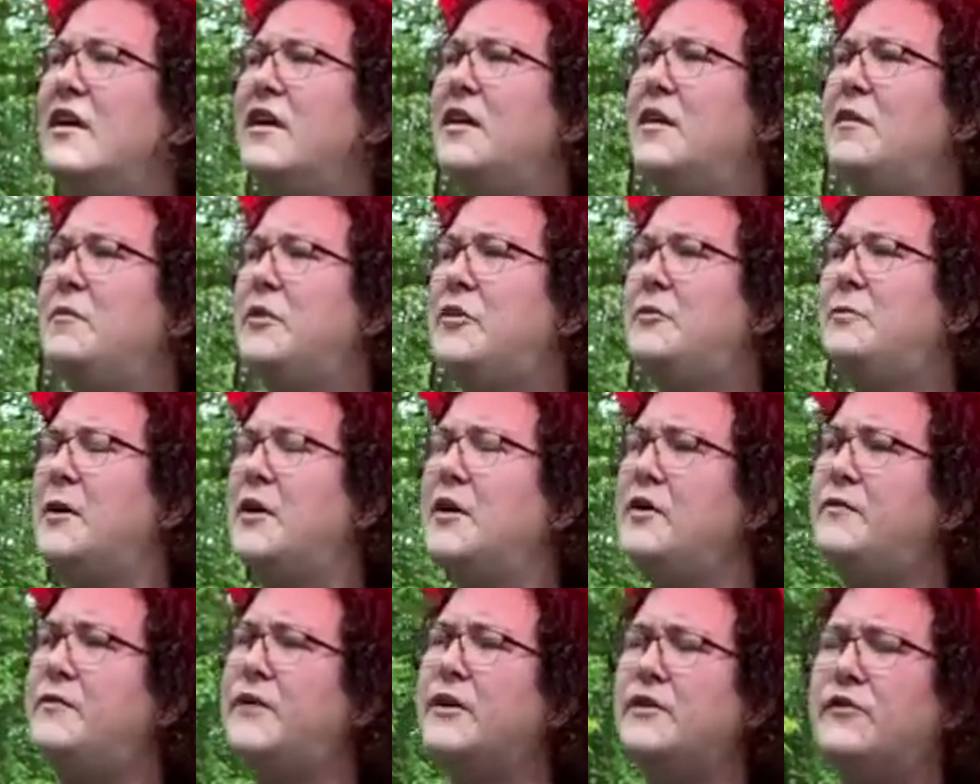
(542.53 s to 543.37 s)
Miss
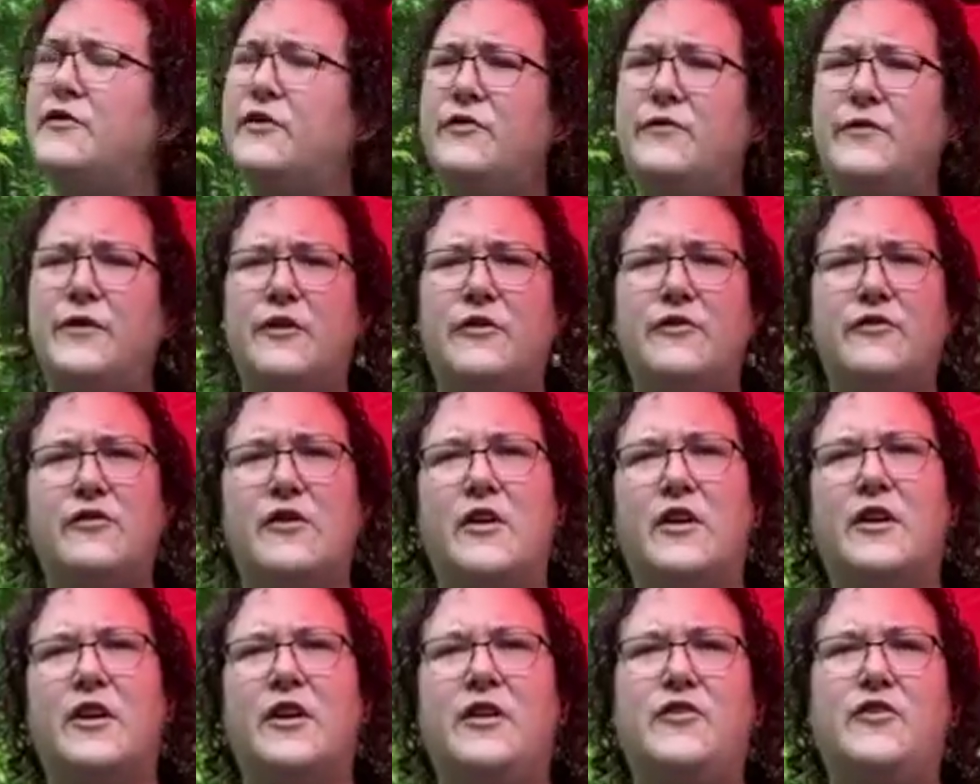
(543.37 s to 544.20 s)
Butterfield just finished
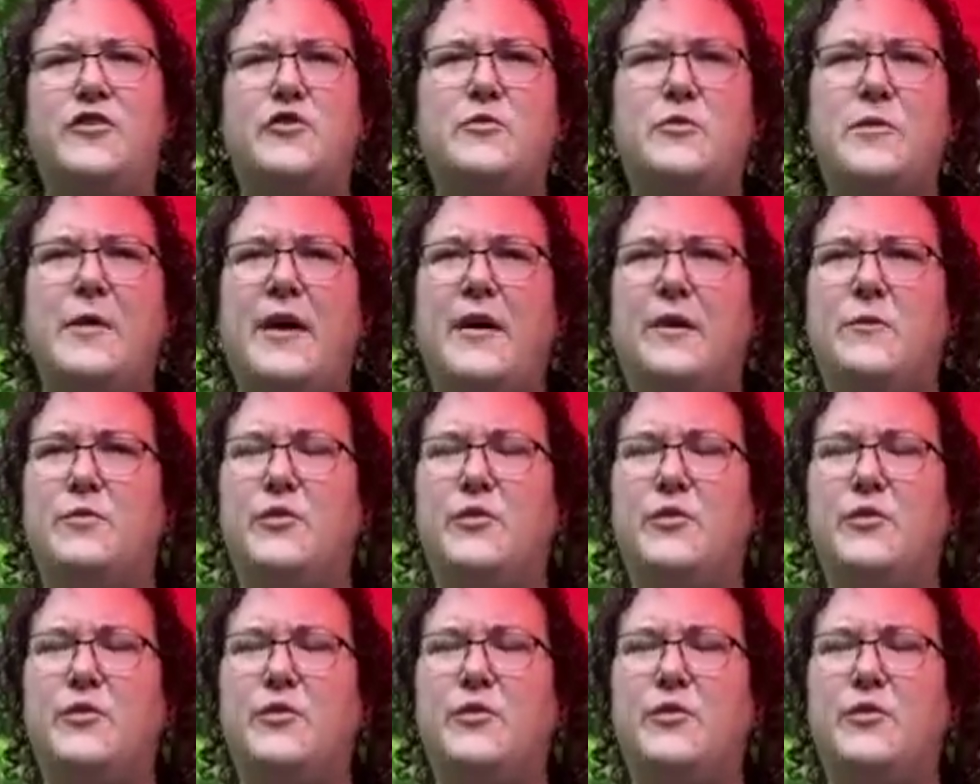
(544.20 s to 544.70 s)
talking to you about